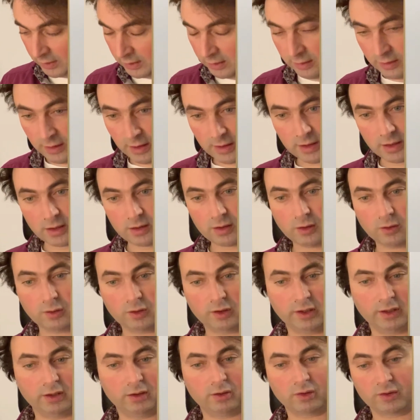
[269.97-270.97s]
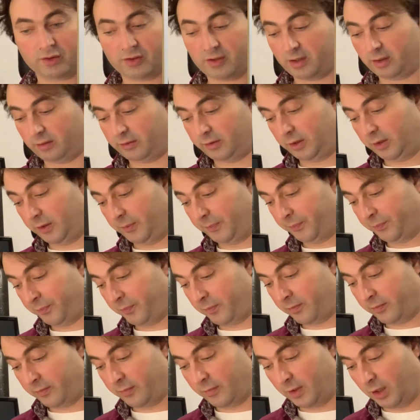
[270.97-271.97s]
this is only non-zero
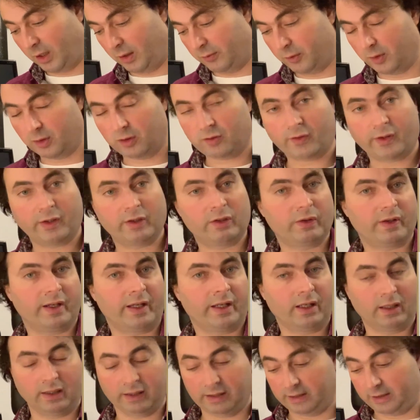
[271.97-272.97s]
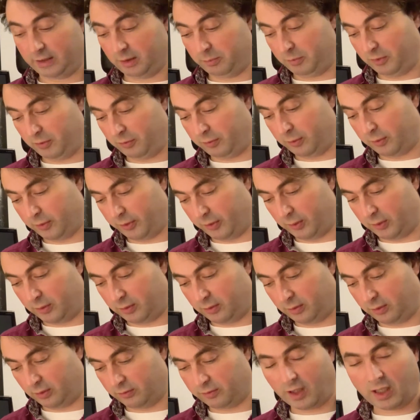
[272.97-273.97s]
if you try to annihilate it
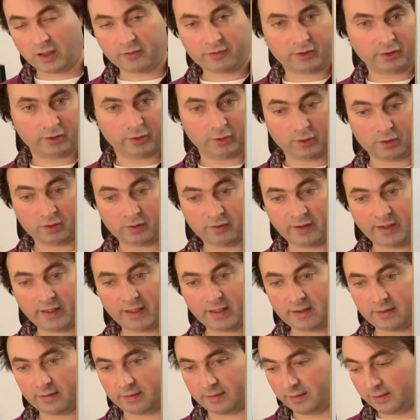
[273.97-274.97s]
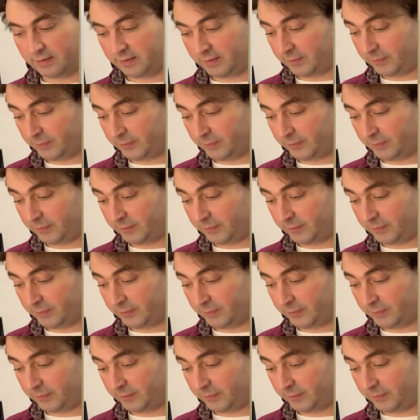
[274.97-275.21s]
after you created it.